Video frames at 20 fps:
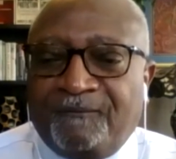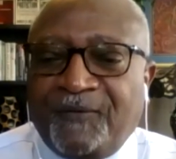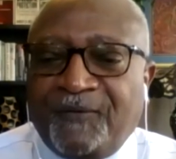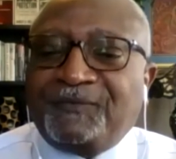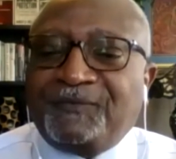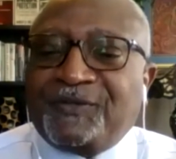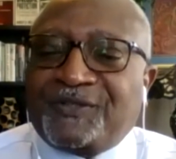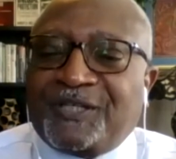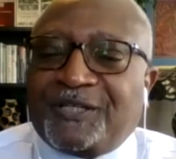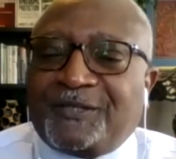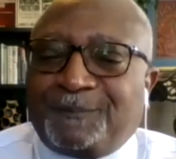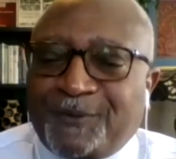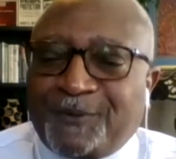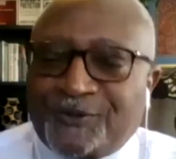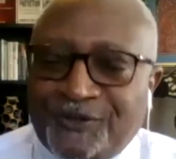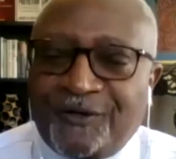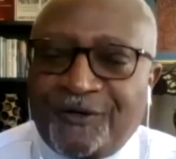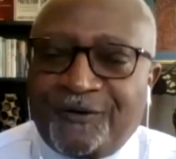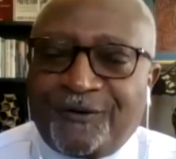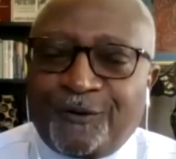
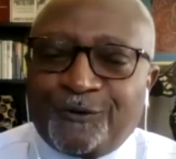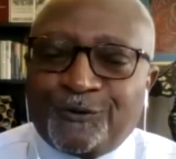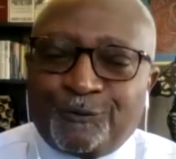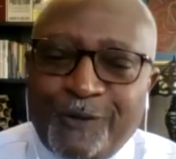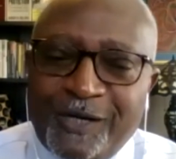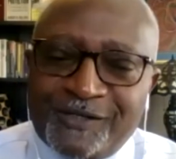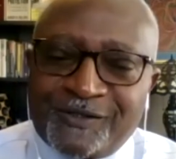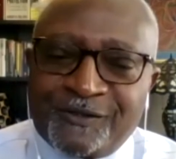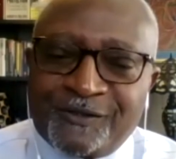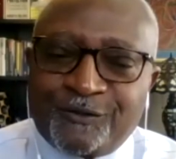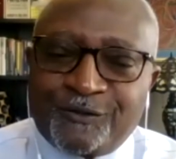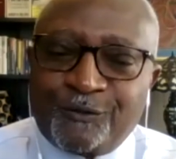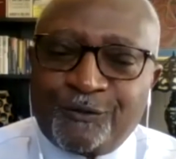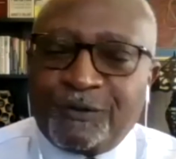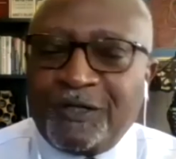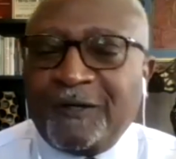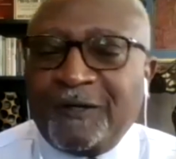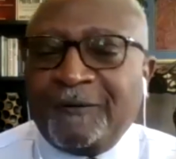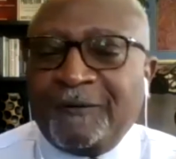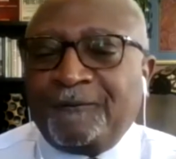56% of those residents who
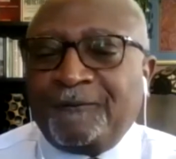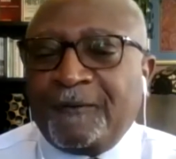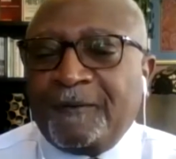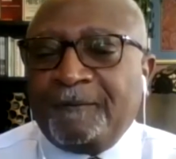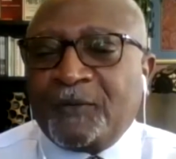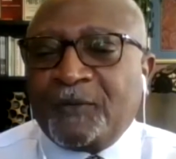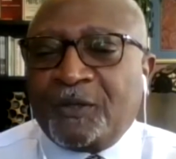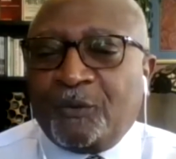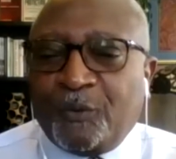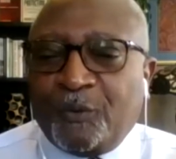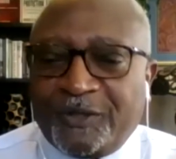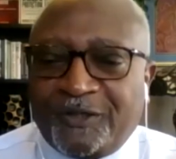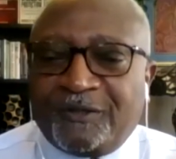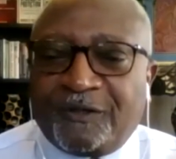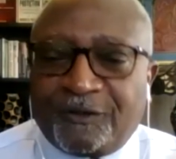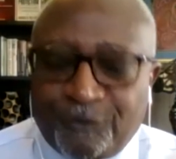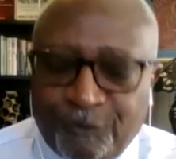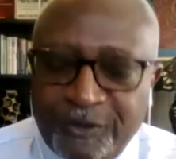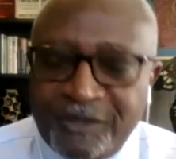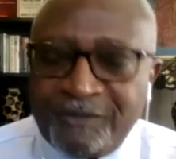live
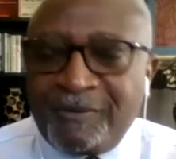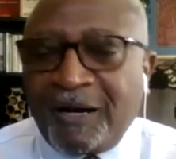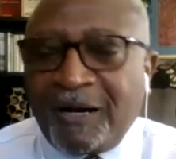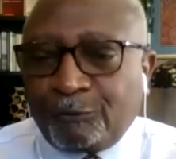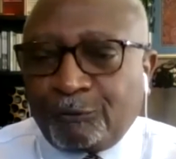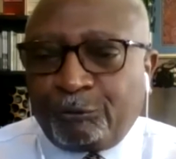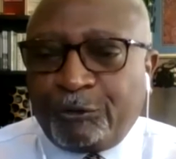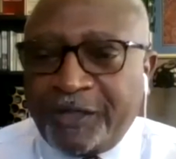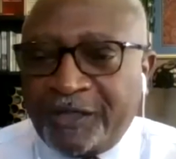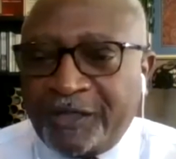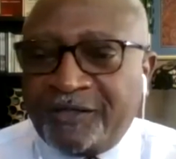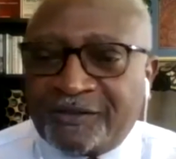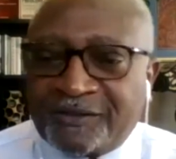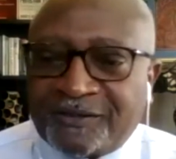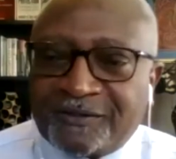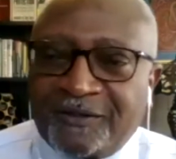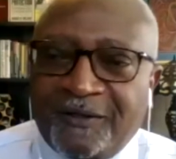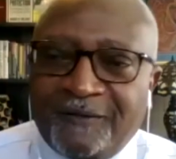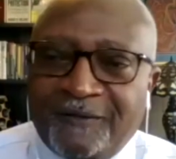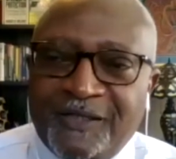within a 3-mile
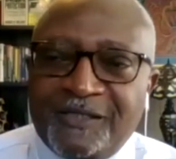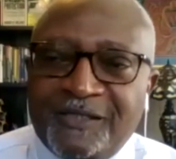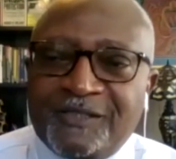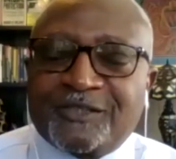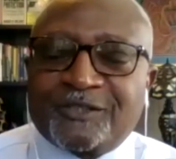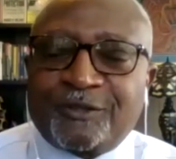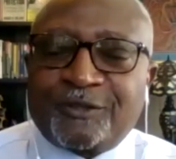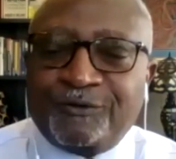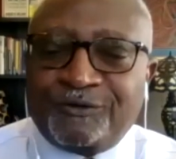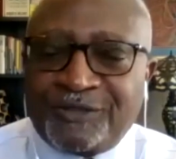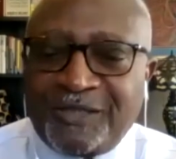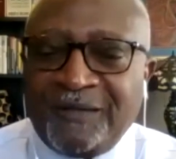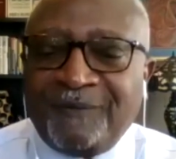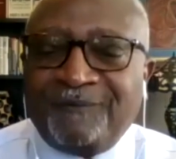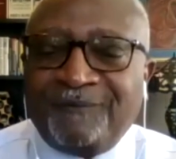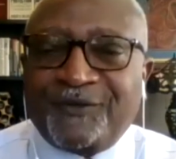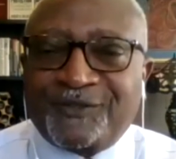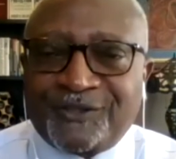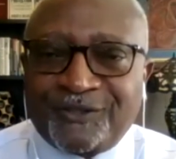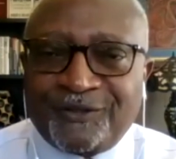radius of these
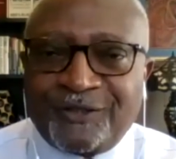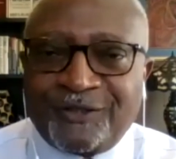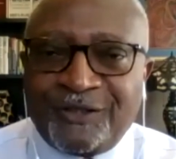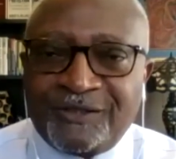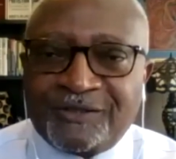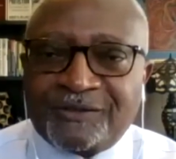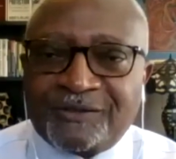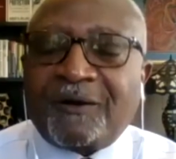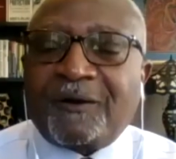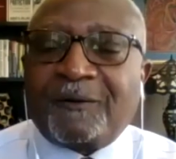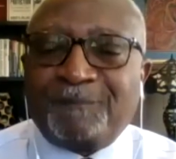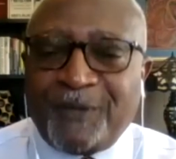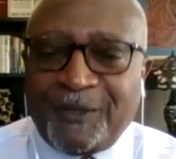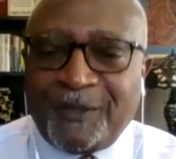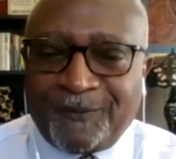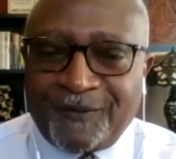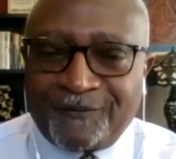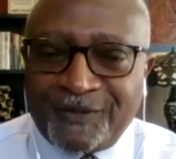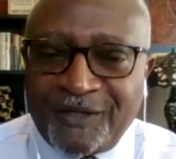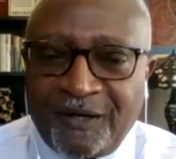13 facilities are
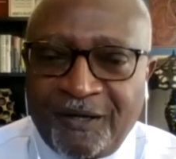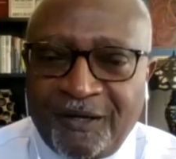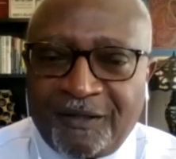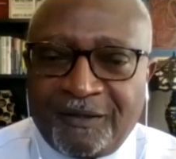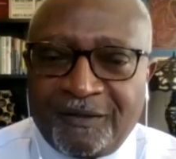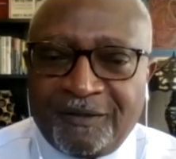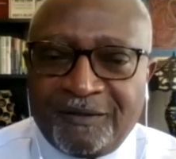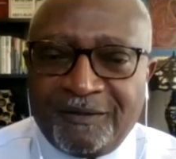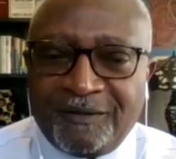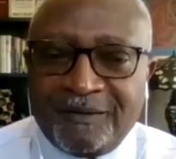people of color.